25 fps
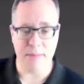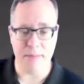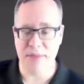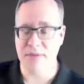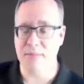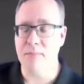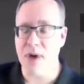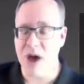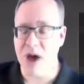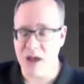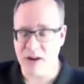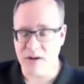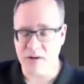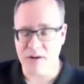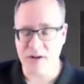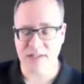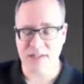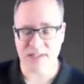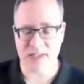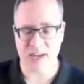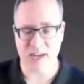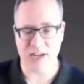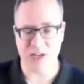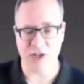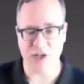the
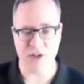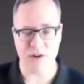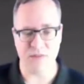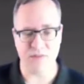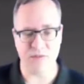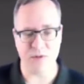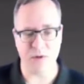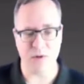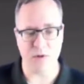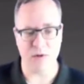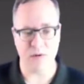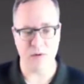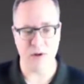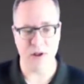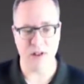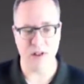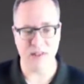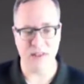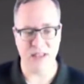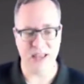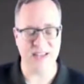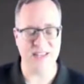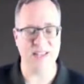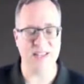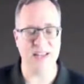modernization of your
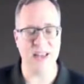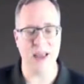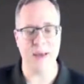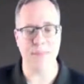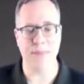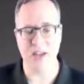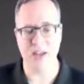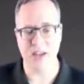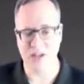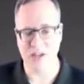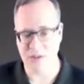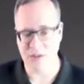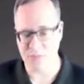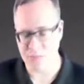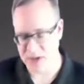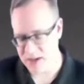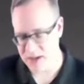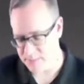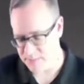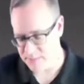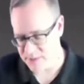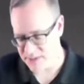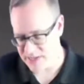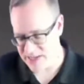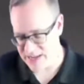legacy application
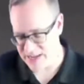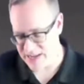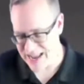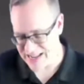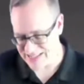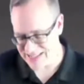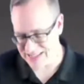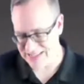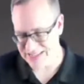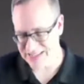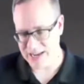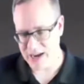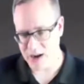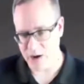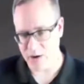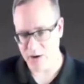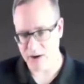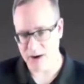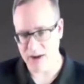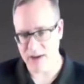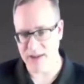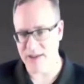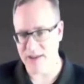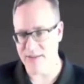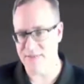becomes
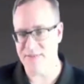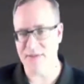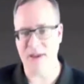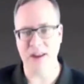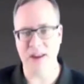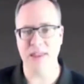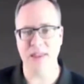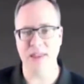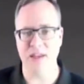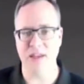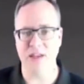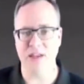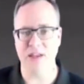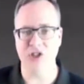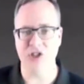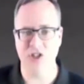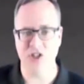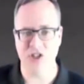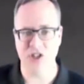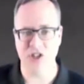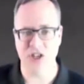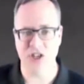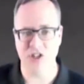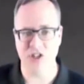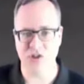necessary. If anything,
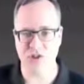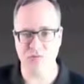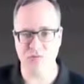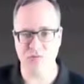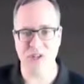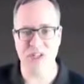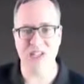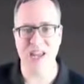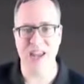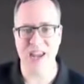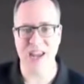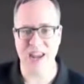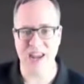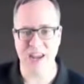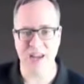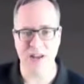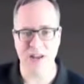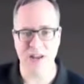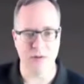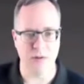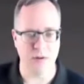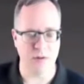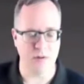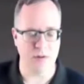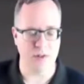should just retain
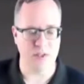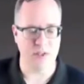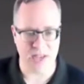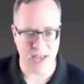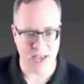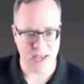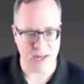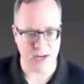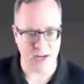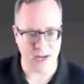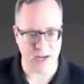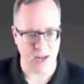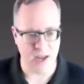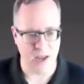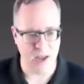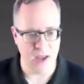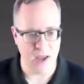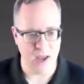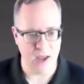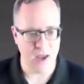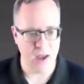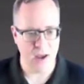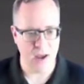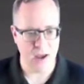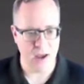your own sanity,
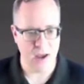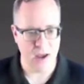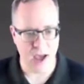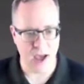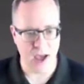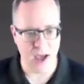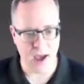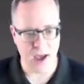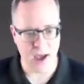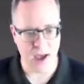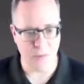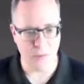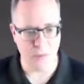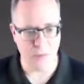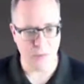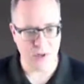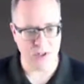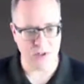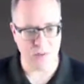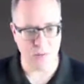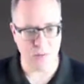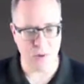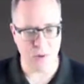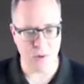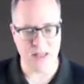uh,
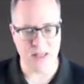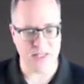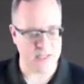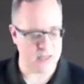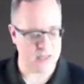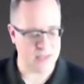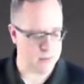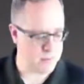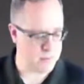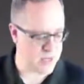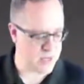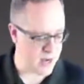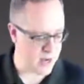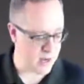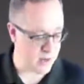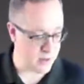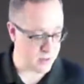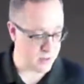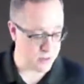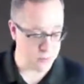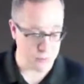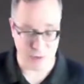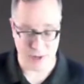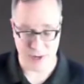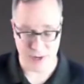which is why the subtitle
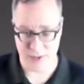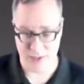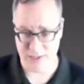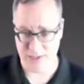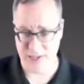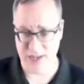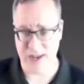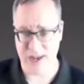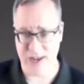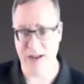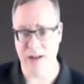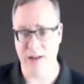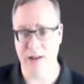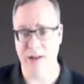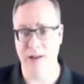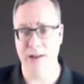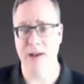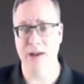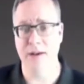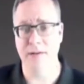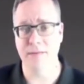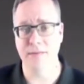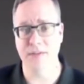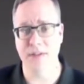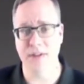and the real title
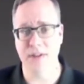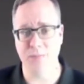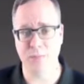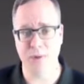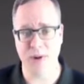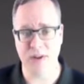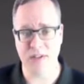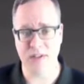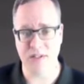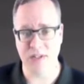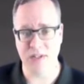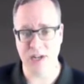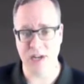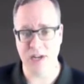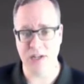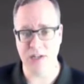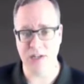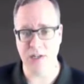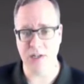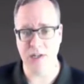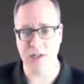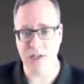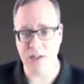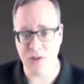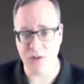of this
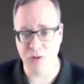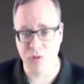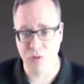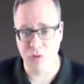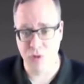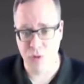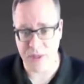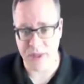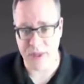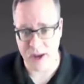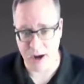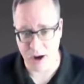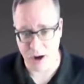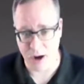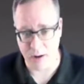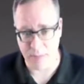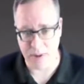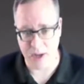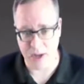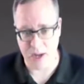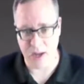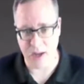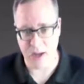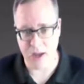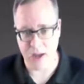presentation is Group
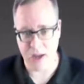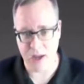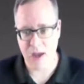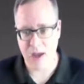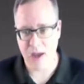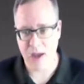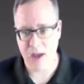Therapy.